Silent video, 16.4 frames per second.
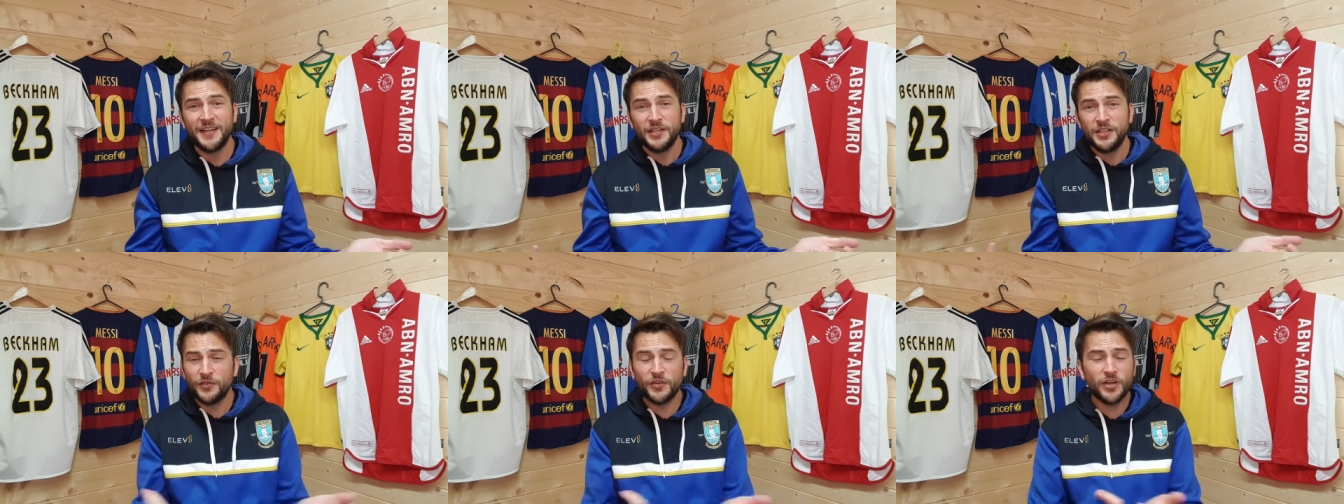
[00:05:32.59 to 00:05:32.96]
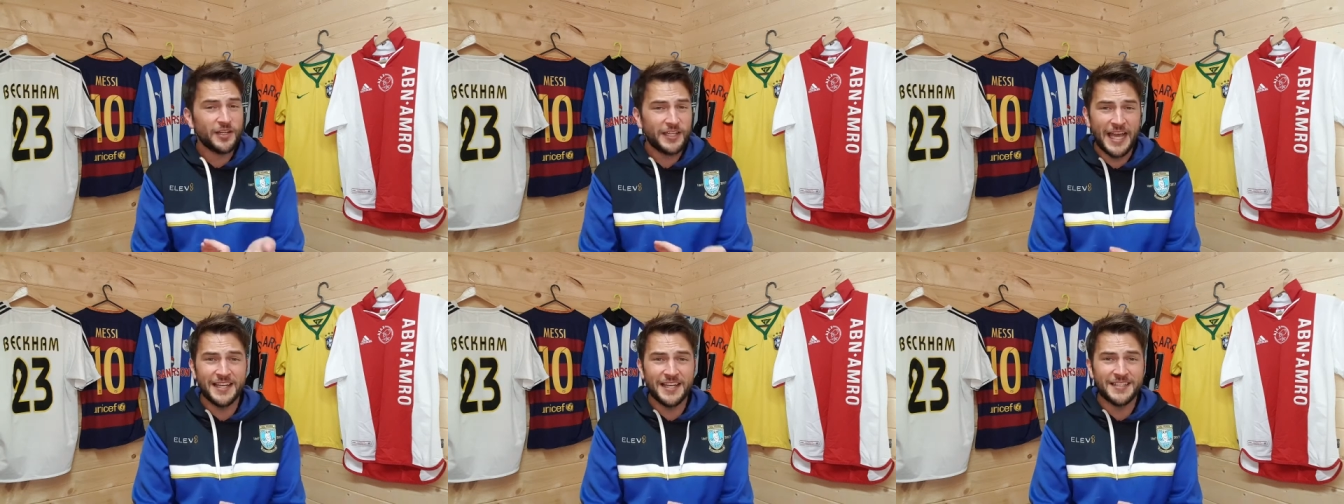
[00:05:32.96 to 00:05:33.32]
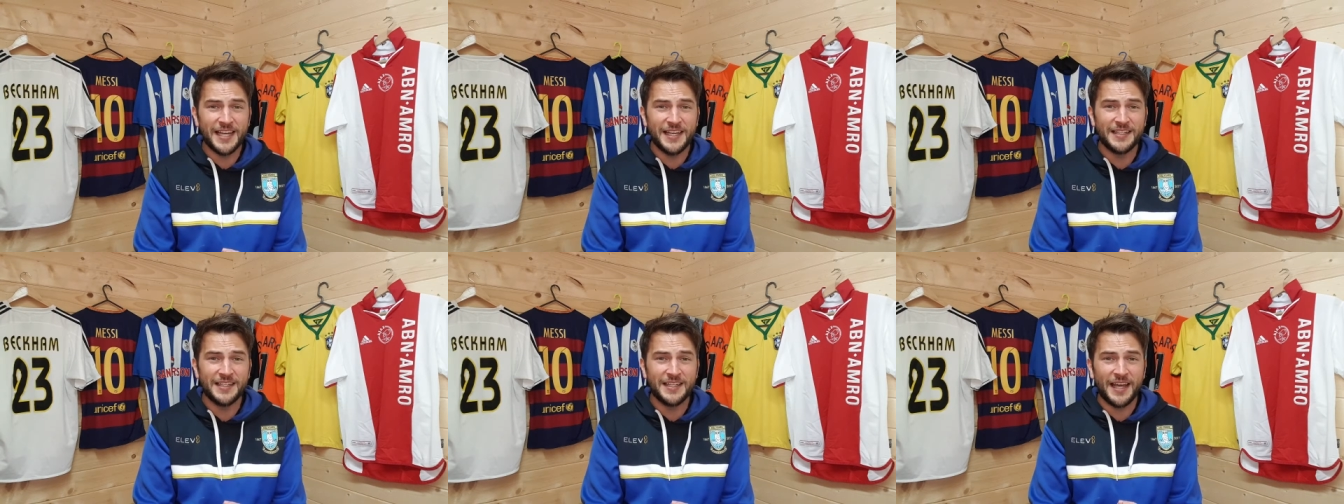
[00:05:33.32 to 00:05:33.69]
You've got
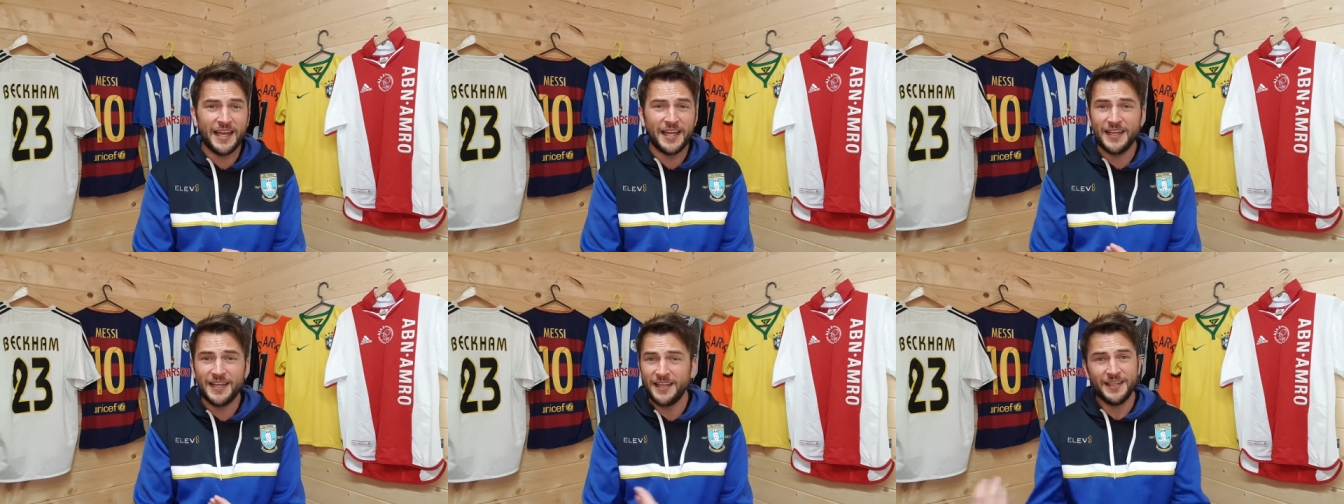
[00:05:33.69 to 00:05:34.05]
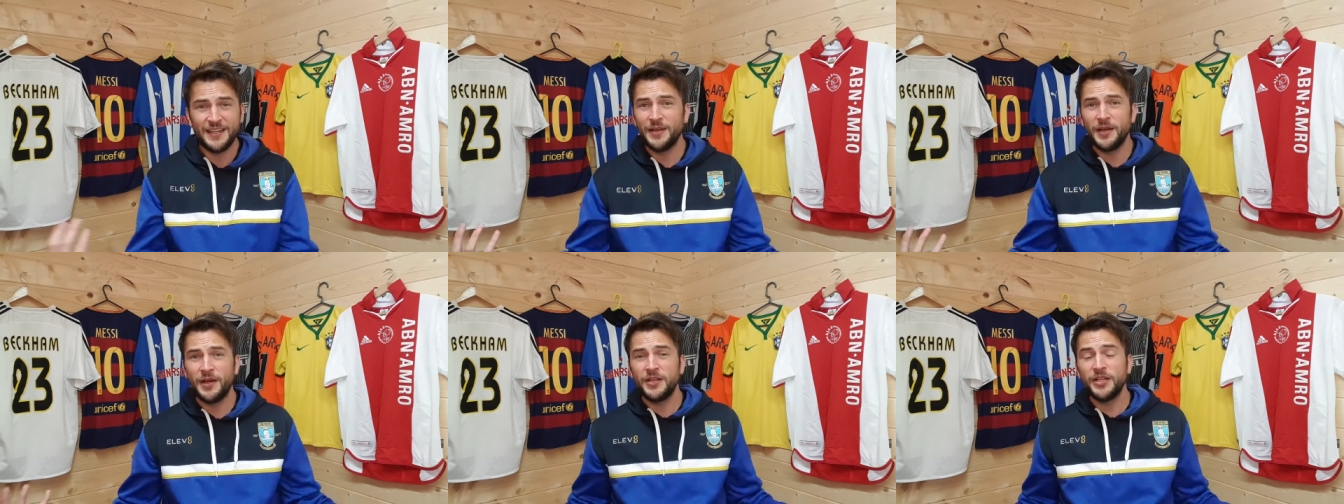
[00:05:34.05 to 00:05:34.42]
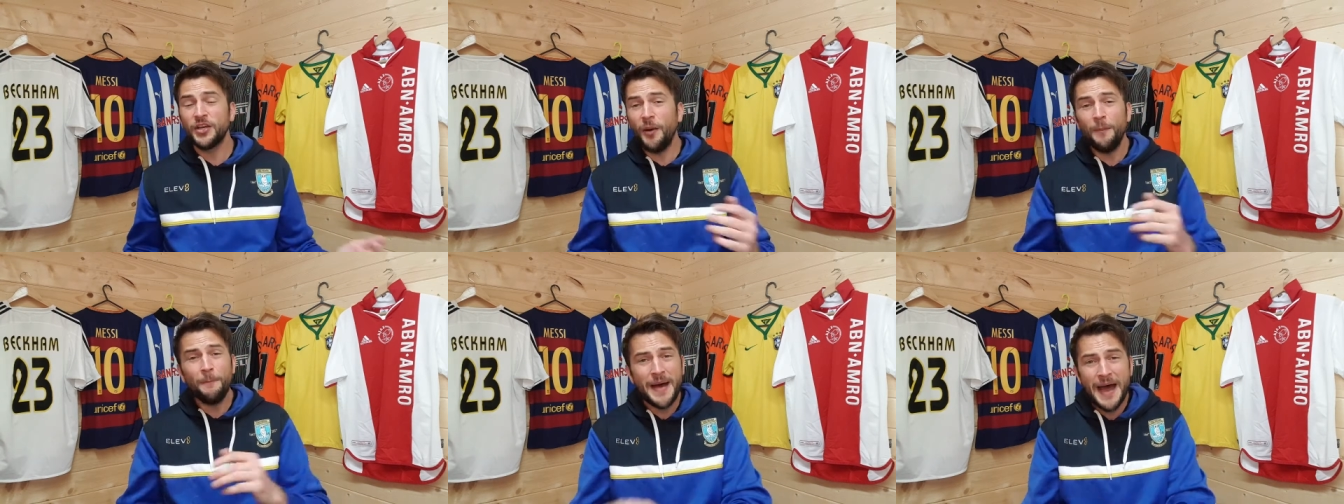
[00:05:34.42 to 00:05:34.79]
Kante in there. You
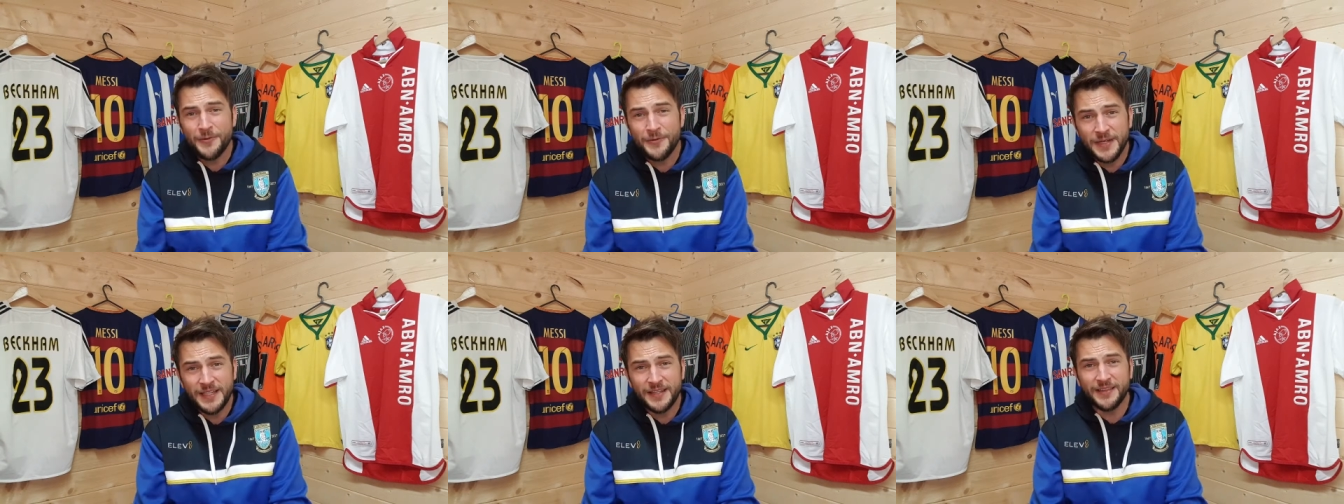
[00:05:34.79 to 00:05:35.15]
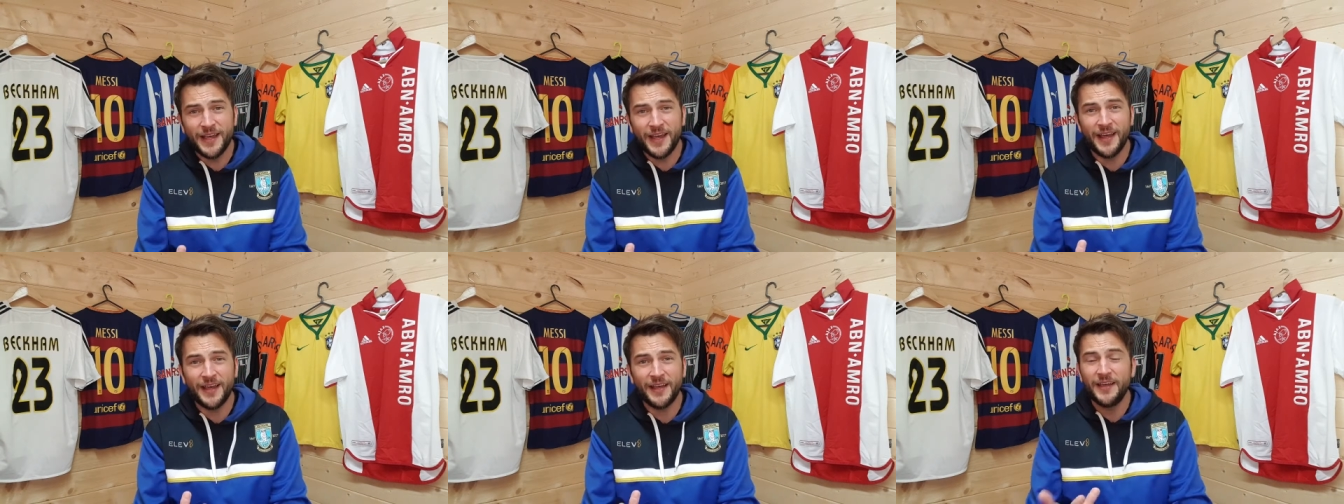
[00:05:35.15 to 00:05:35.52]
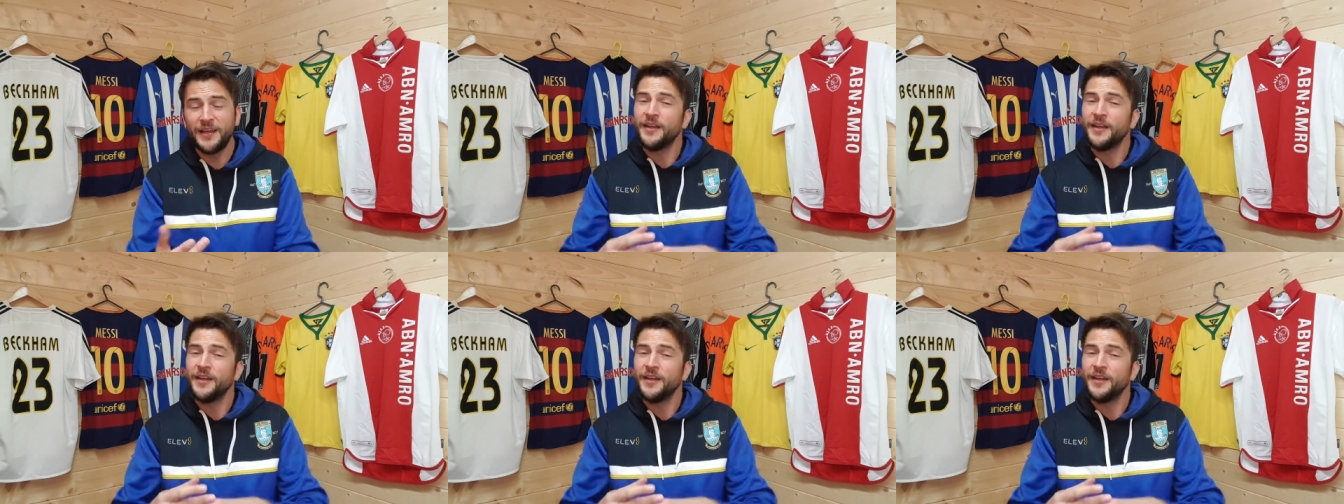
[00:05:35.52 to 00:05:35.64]
got Mount in there.